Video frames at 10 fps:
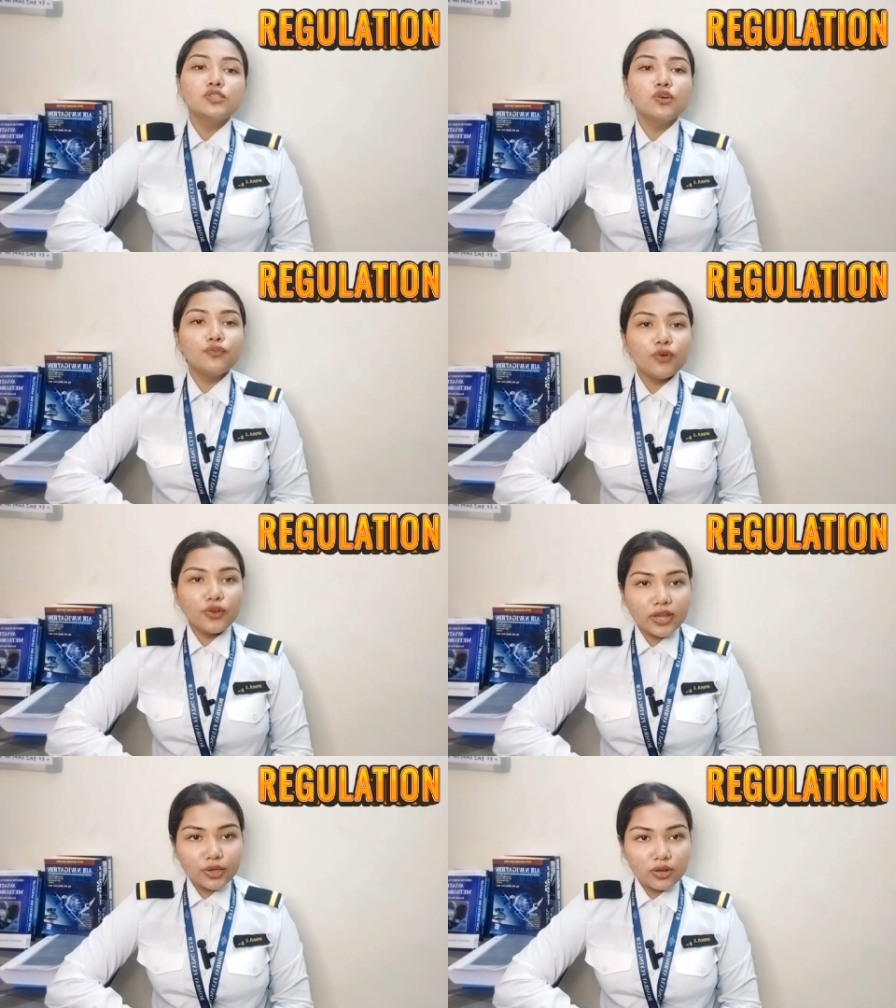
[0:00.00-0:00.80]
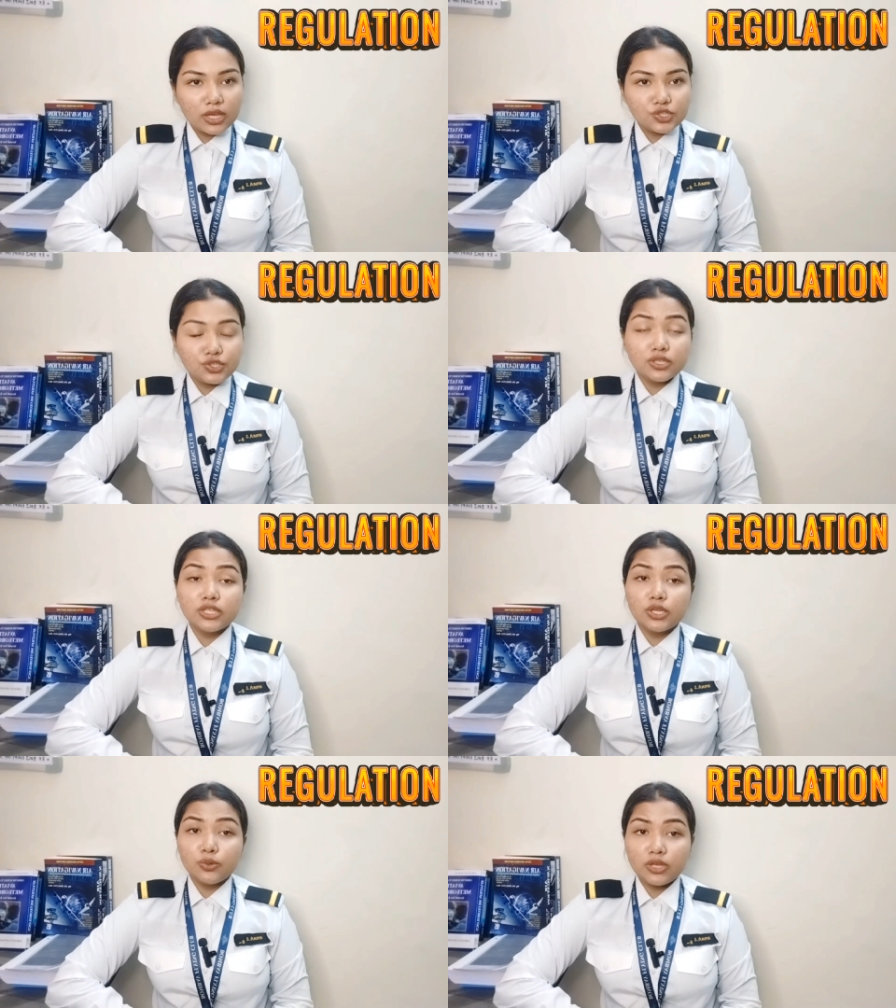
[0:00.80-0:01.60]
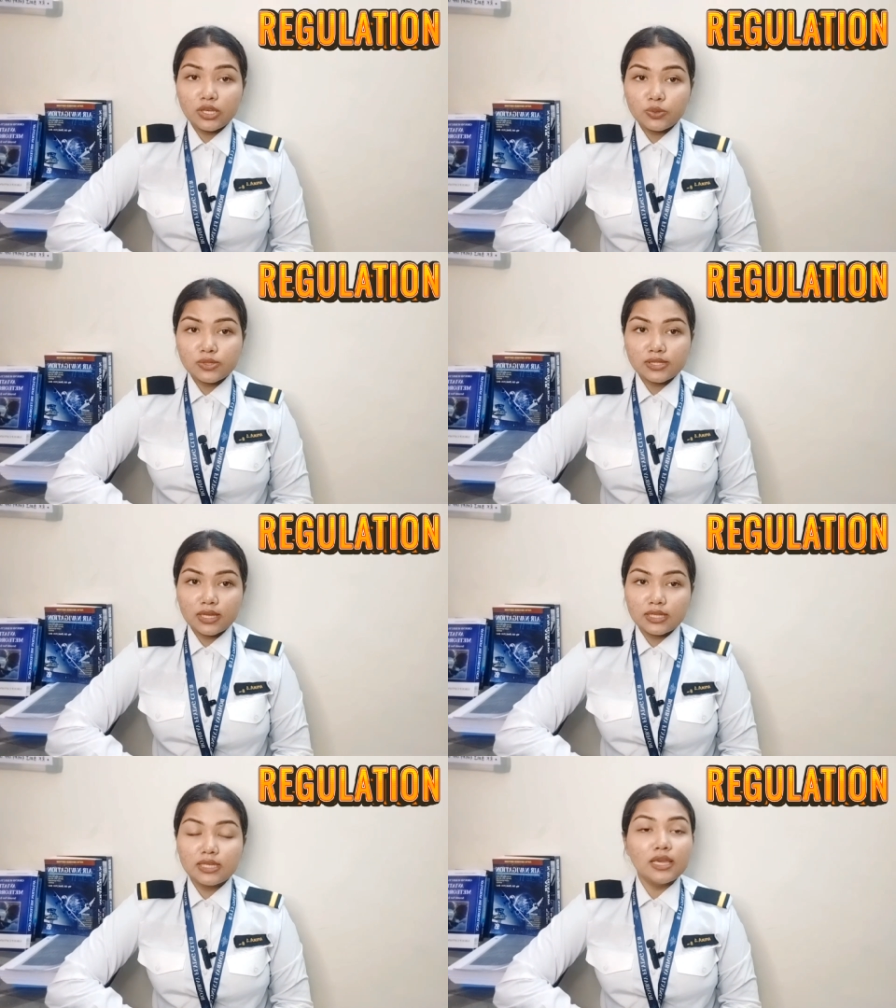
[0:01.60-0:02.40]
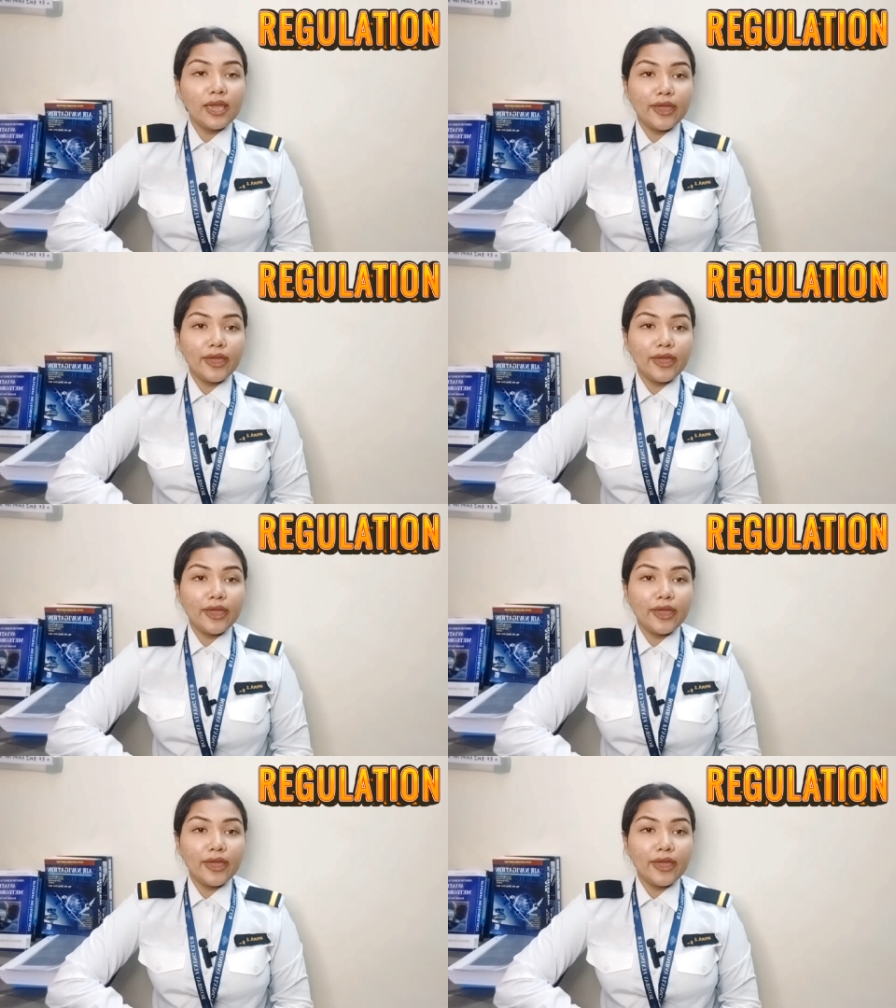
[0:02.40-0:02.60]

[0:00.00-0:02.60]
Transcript: So for regulation, you need to study